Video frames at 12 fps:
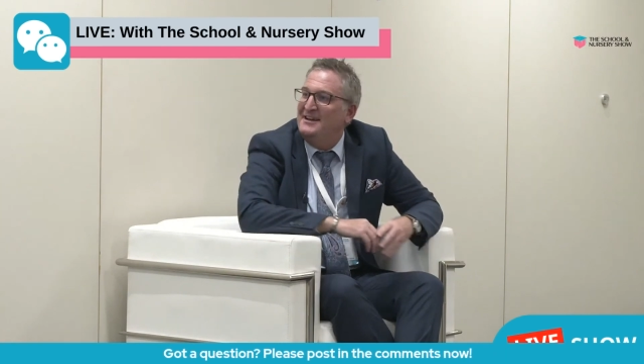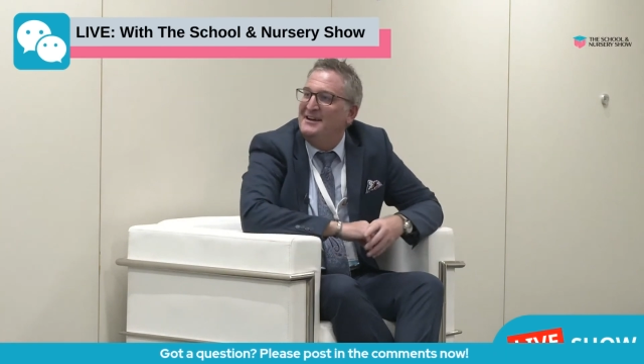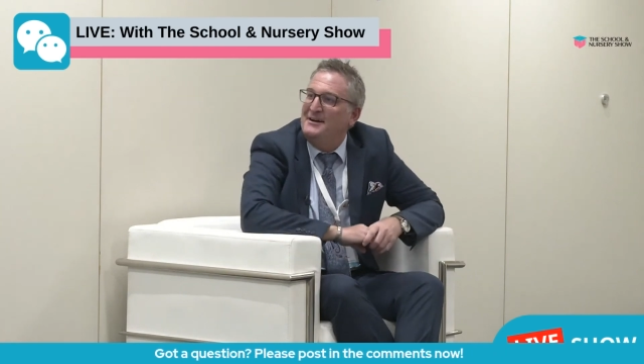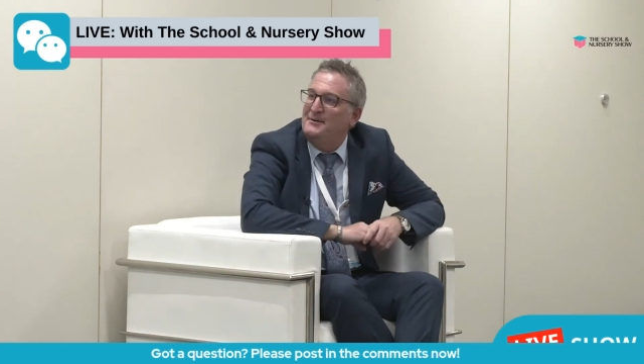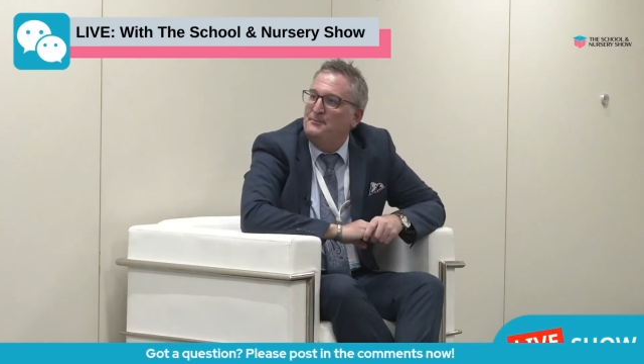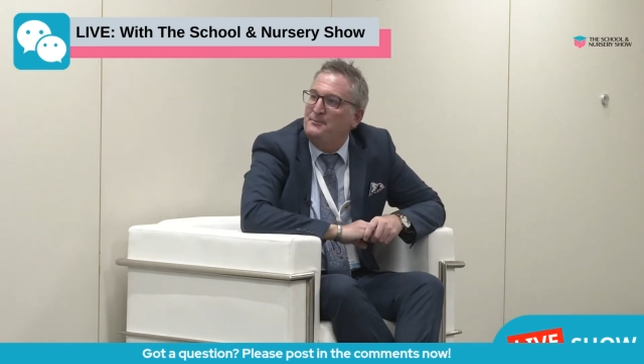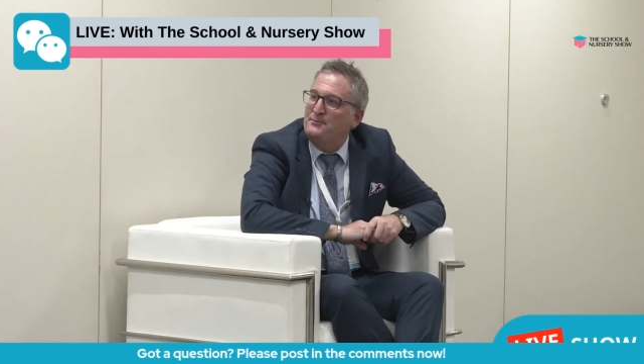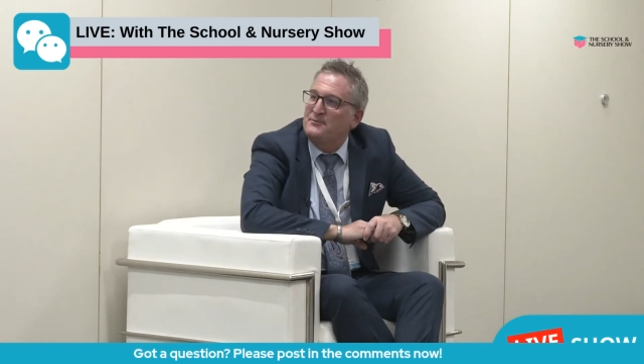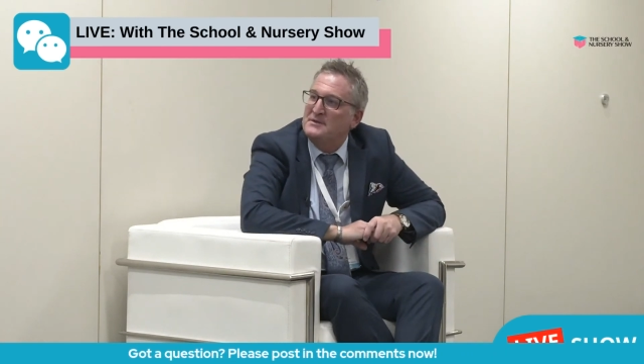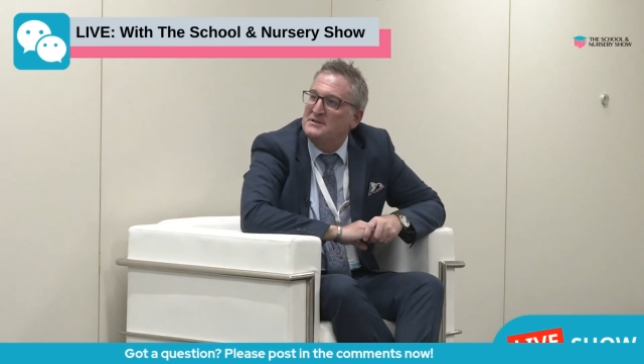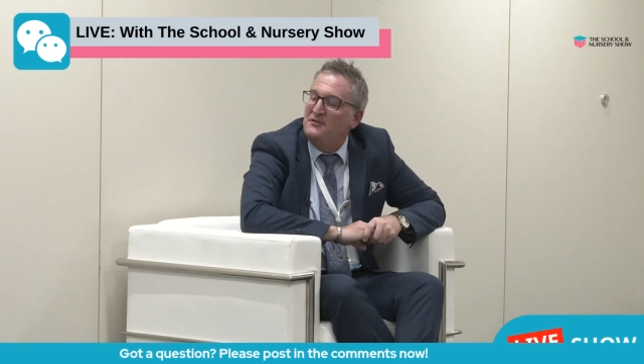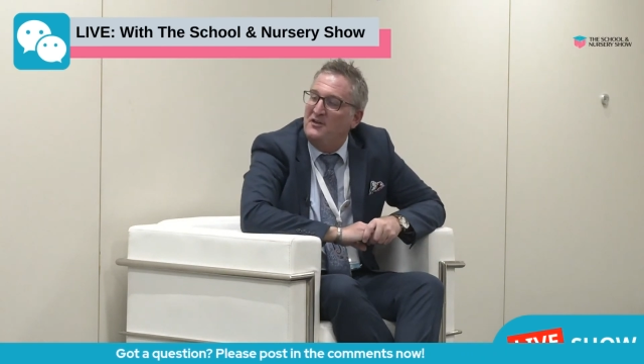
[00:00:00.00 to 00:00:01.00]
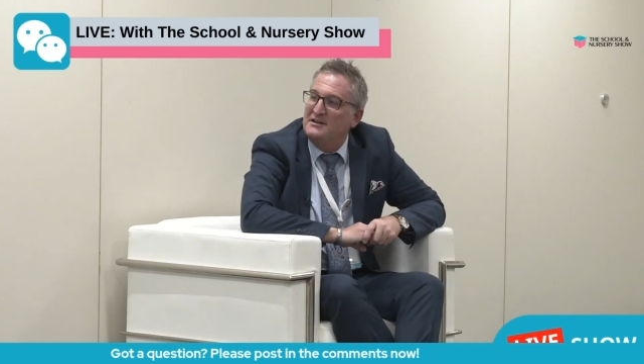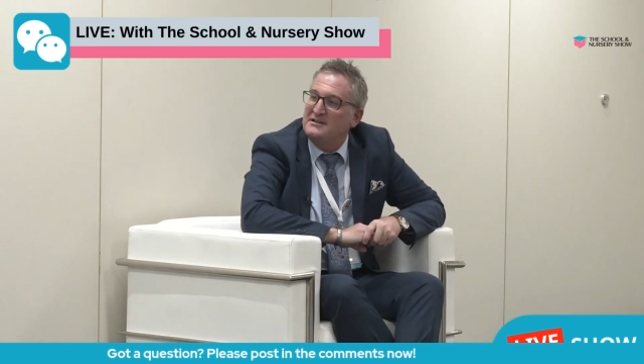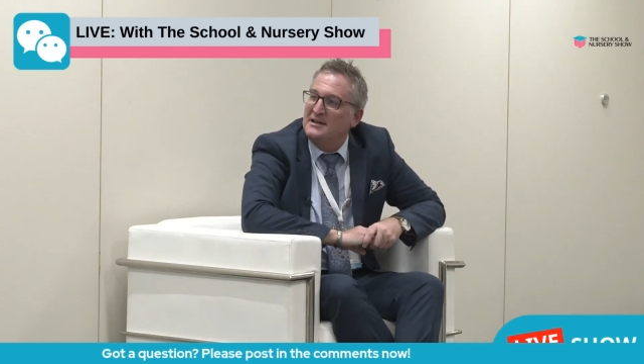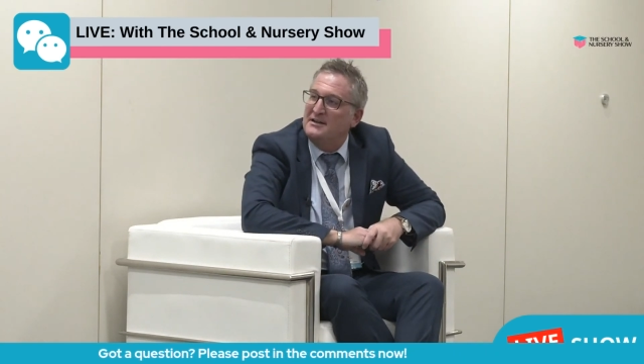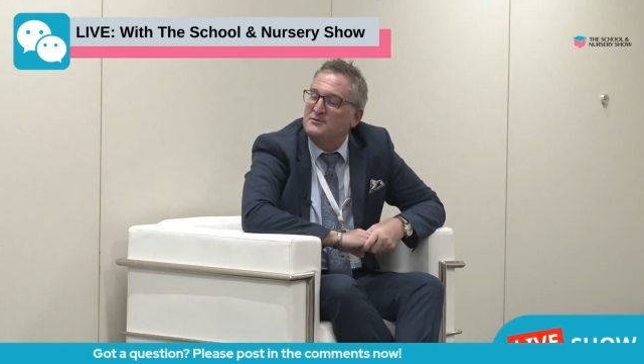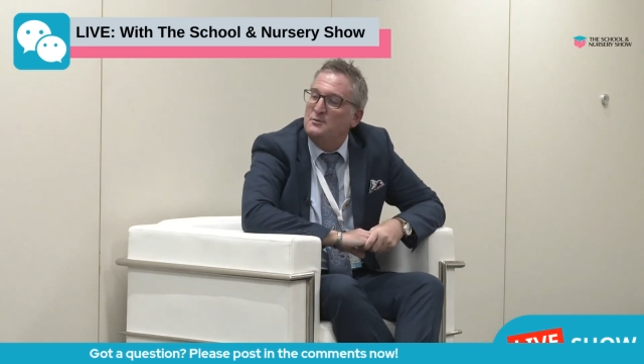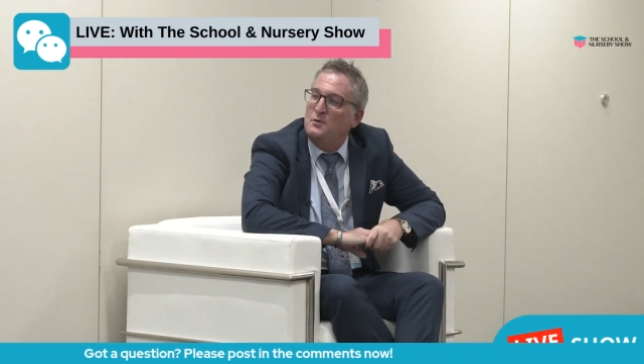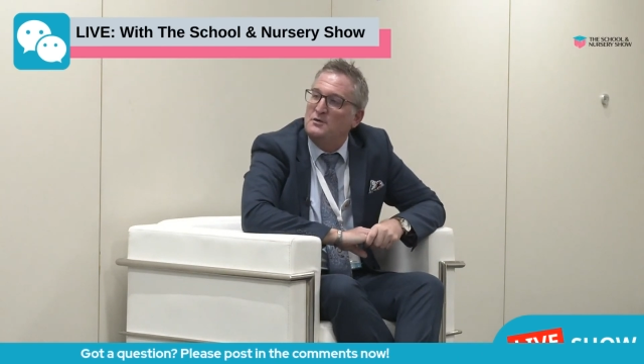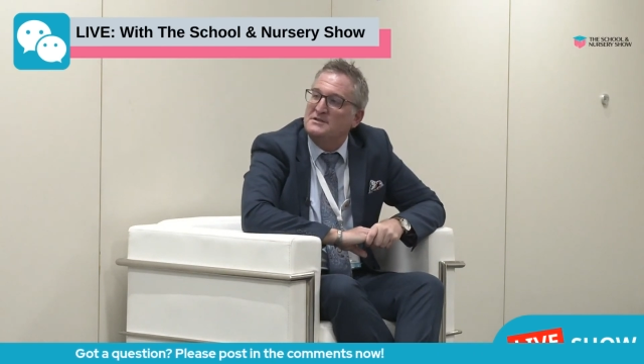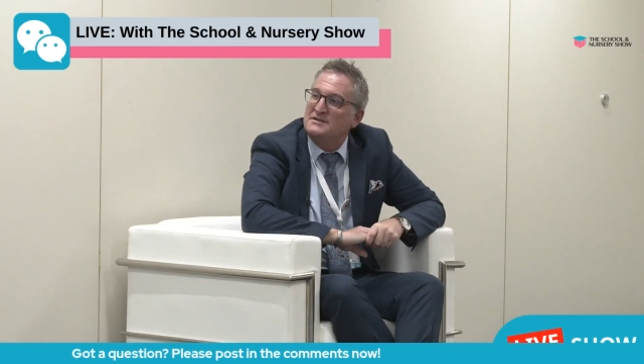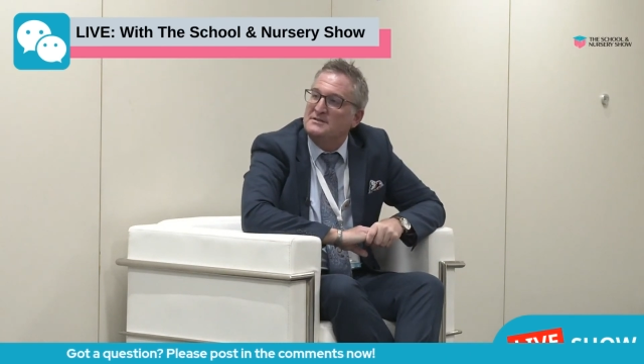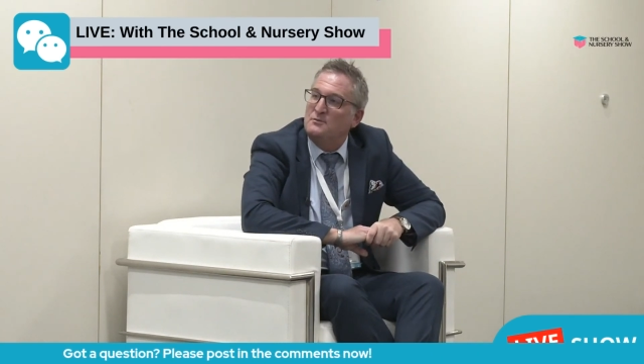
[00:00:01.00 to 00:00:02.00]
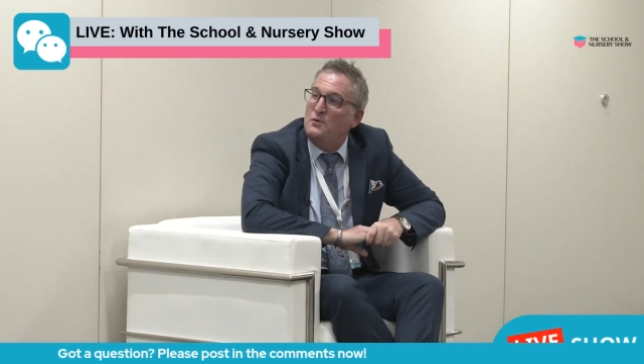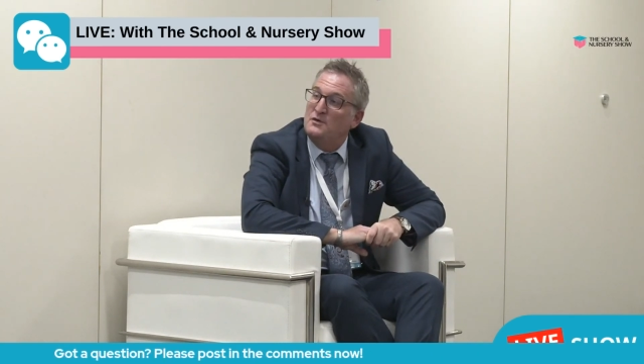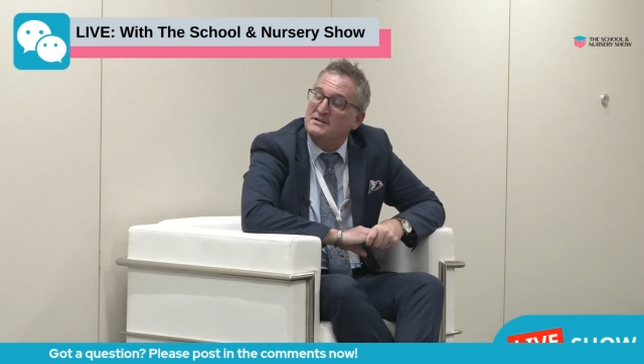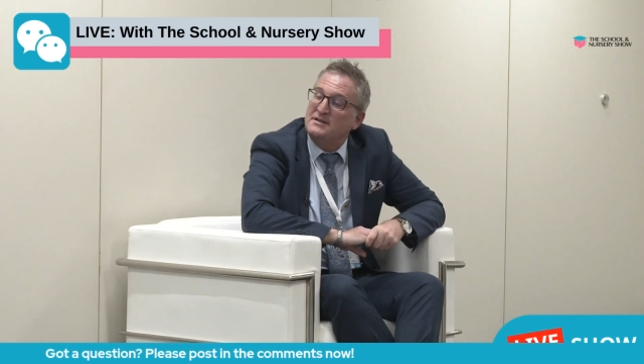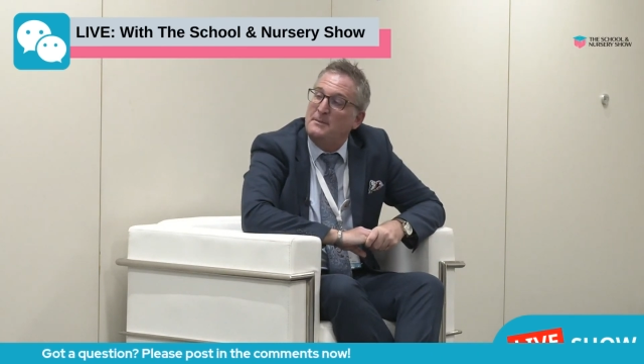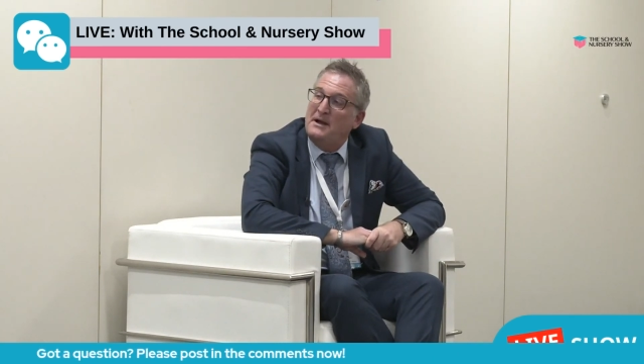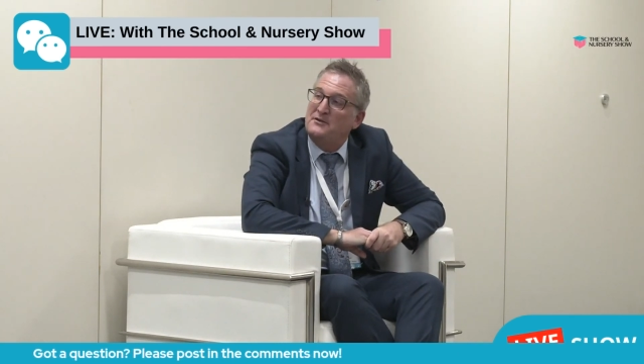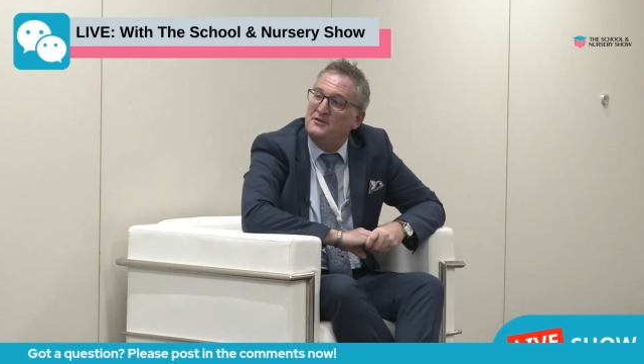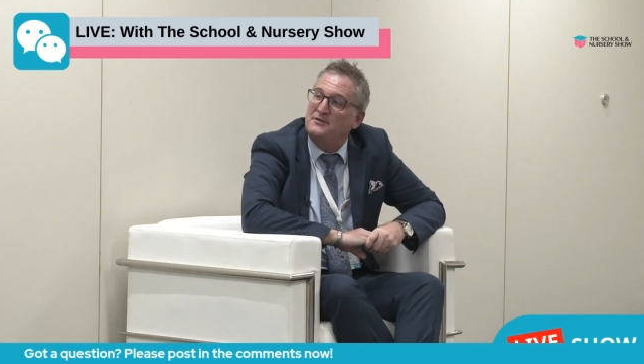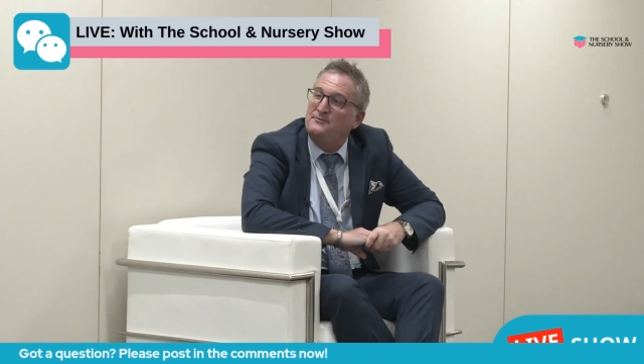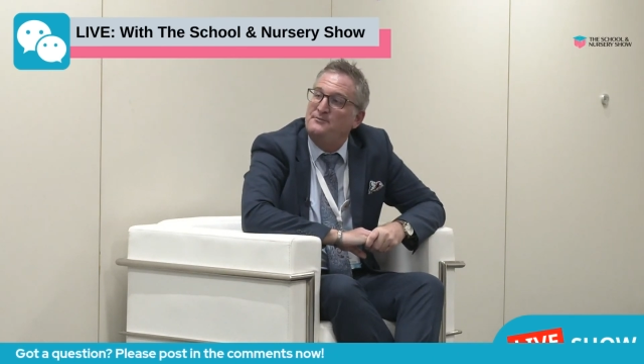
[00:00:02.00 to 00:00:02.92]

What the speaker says: to find out what's about.